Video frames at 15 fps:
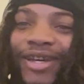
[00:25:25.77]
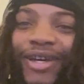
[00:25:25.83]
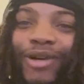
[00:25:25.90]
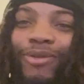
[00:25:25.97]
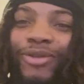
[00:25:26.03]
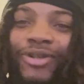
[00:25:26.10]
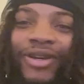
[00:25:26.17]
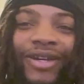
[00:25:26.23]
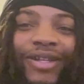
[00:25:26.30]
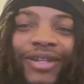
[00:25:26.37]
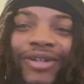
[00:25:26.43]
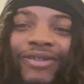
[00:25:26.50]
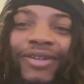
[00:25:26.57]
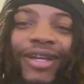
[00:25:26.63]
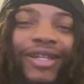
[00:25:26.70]
I'm talking
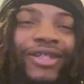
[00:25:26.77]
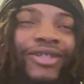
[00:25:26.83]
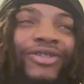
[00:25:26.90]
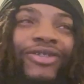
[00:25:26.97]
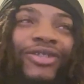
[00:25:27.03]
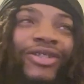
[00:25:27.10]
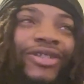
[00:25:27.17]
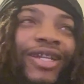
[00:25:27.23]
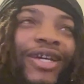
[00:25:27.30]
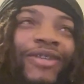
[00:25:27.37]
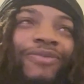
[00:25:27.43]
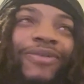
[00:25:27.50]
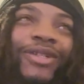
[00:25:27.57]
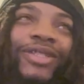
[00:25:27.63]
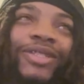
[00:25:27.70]
to like it's real
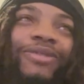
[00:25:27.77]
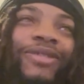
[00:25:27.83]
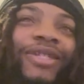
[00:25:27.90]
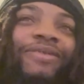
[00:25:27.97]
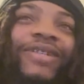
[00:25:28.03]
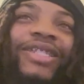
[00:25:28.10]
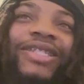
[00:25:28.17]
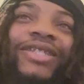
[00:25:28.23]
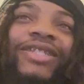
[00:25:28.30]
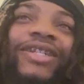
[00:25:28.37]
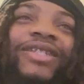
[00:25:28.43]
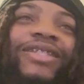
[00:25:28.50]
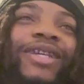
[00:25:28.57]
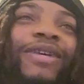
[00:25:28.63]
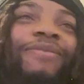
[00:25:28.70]
life, bro. So man, make sure
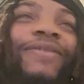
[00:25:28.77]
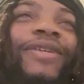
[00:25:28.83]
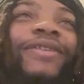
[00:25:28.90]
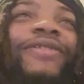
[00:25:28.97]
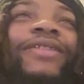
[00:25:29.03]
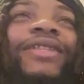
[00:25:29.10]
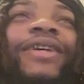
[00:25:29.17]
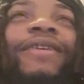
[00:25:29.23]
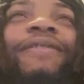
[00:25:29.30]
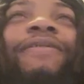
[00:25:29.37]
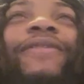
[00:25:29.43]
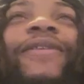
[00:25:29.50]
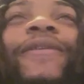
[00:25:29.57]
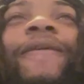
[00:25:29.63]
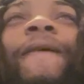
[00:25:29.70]
y'all tap in with that,
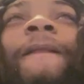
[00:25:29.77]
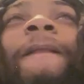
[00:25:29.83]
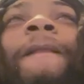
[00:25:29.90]
bro.